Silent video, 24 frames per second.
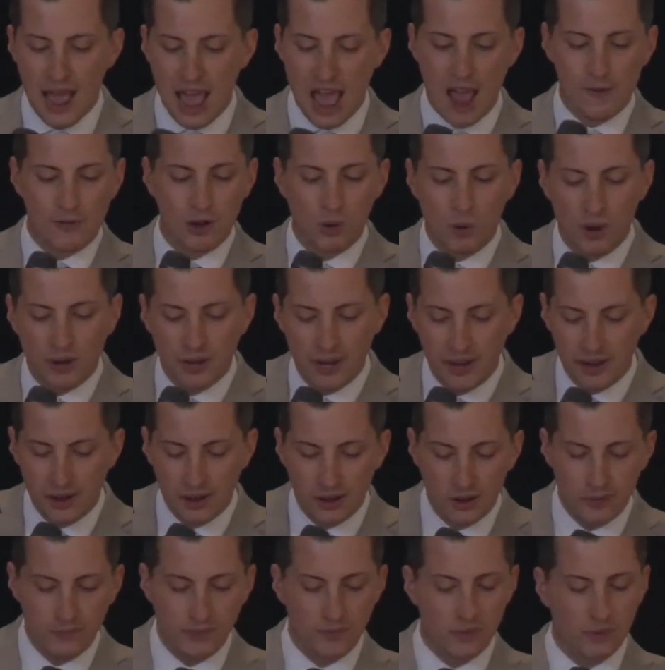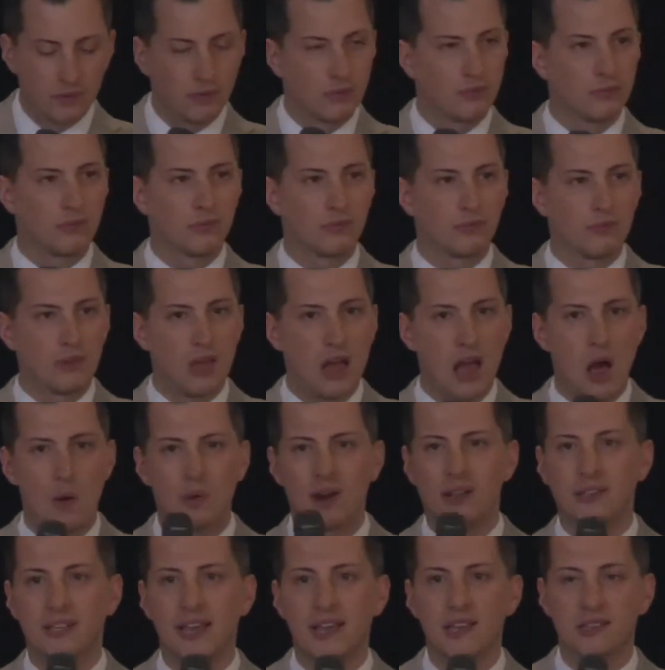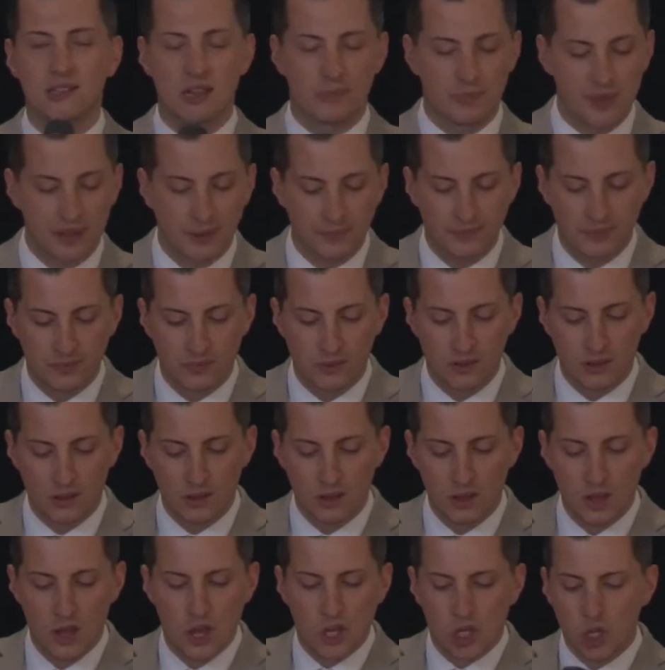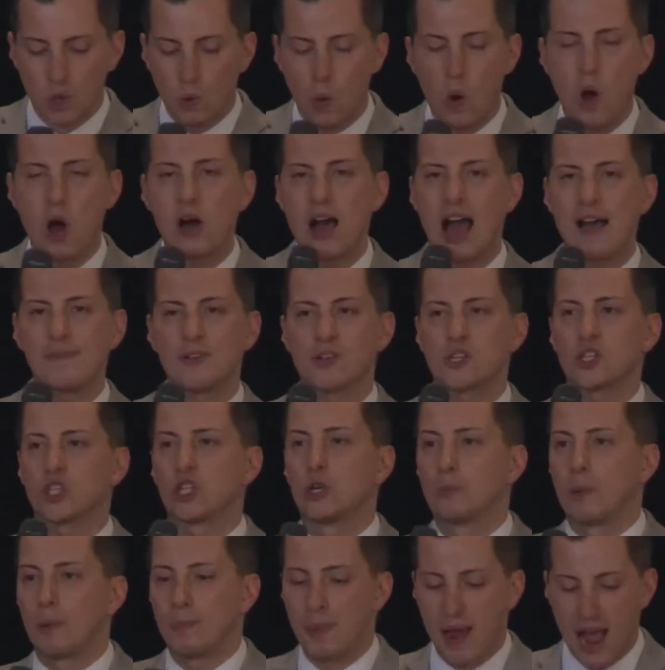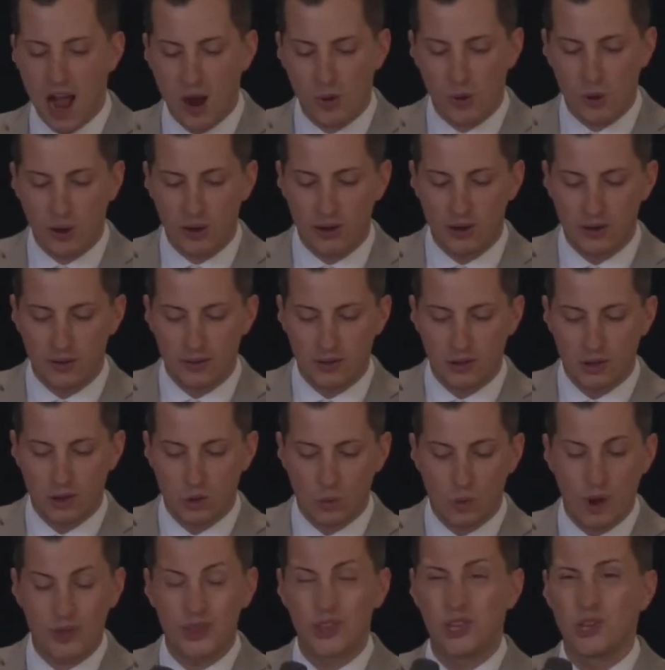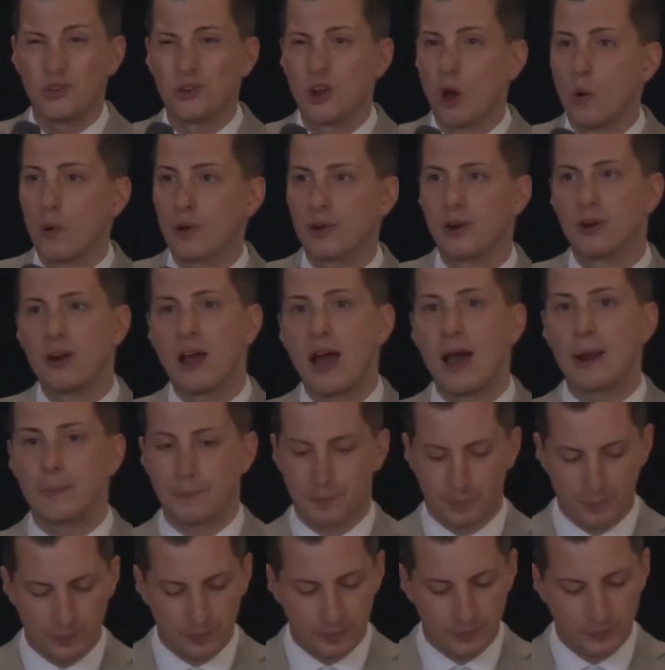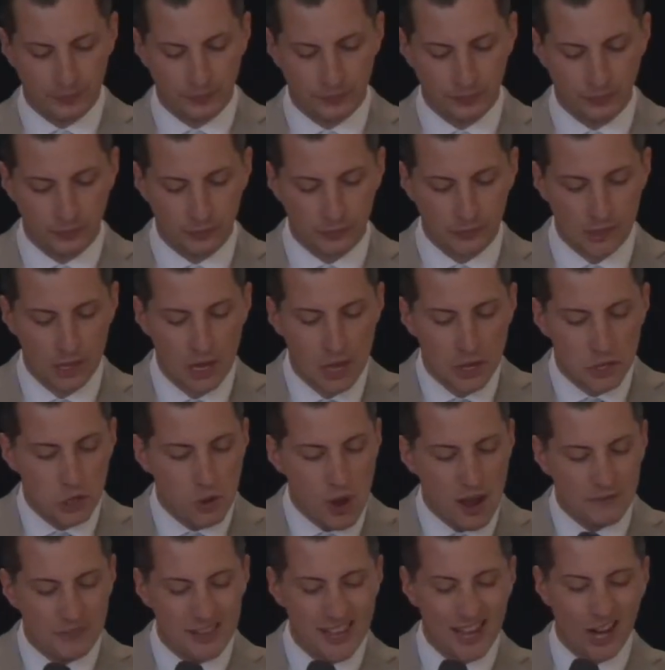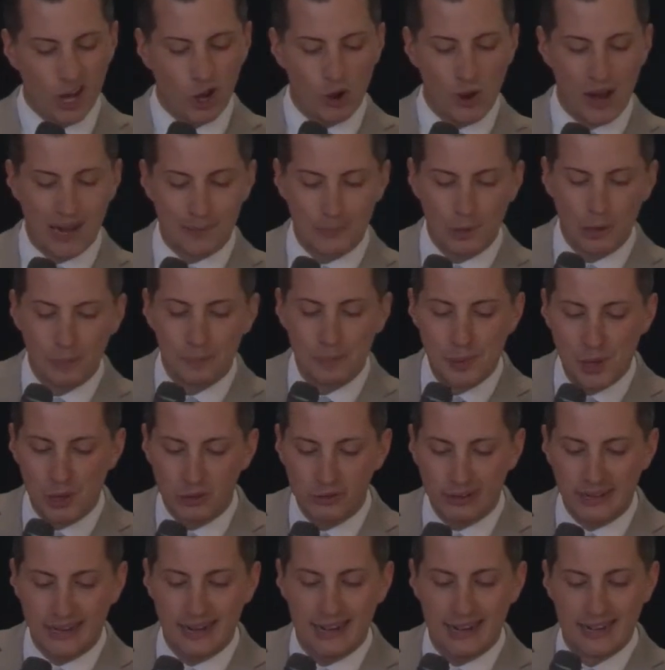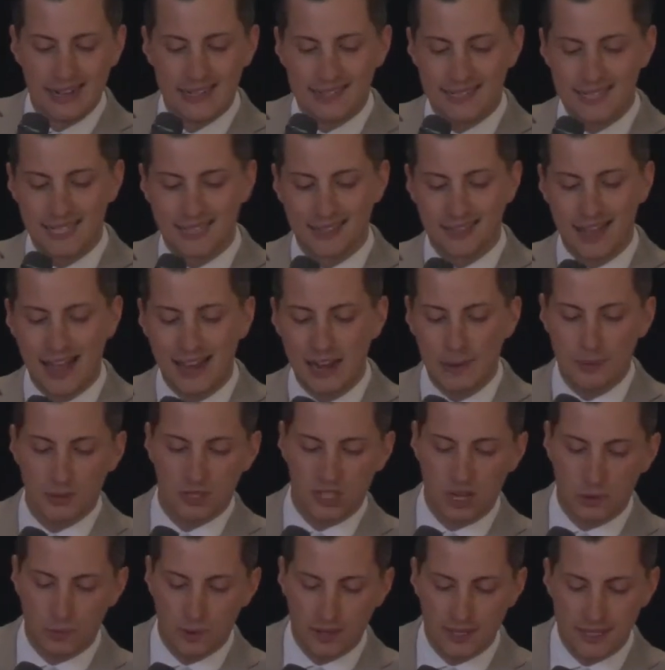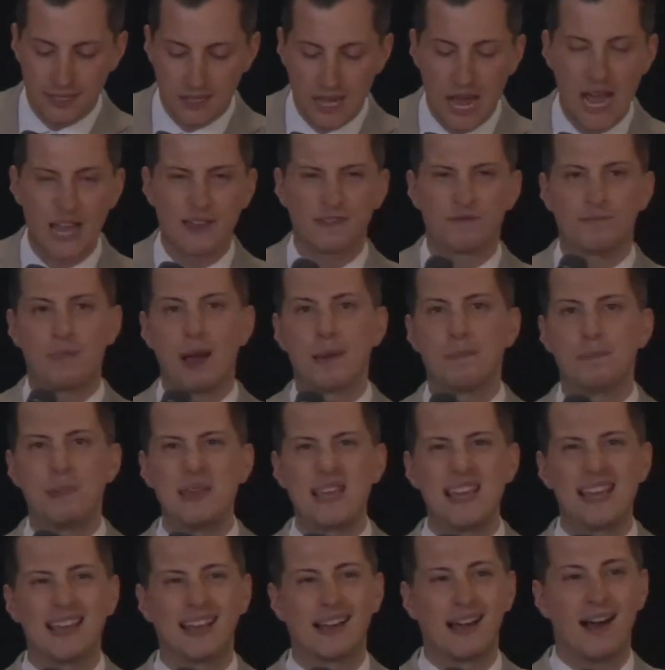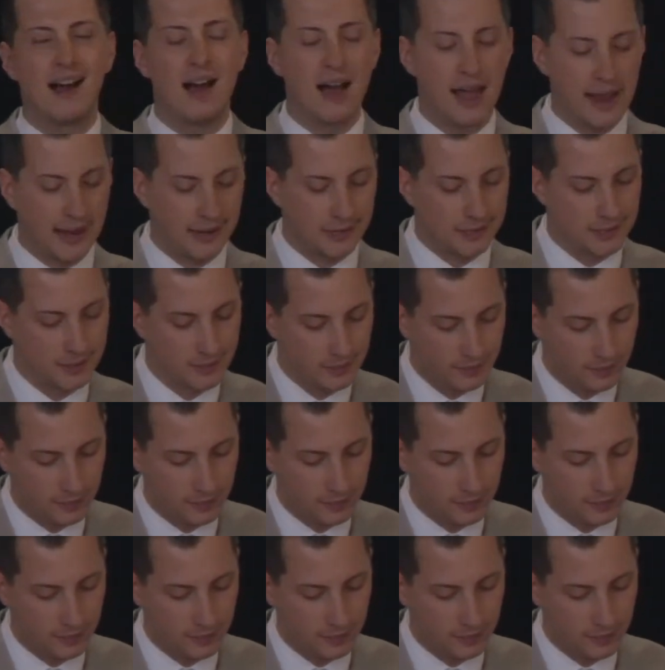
Everyone here, I want to tell you something. You all have a superpower, whether you know it or not. You have the incredible ability to light up someone's life by being kind.